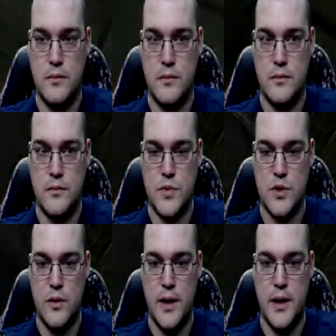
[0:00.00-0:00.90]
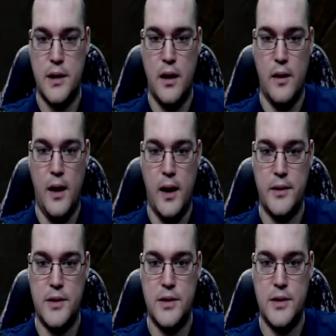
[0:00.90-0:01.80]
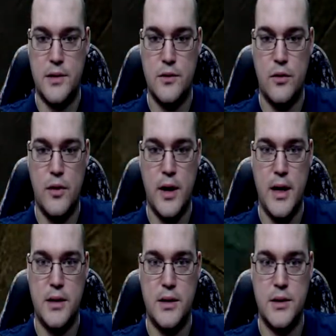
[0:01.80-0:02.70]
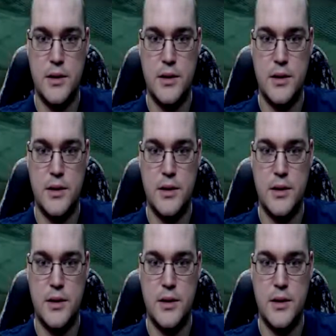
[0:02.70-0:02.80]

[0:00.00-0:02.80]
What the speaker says: Let's go ahead and unlock this crate.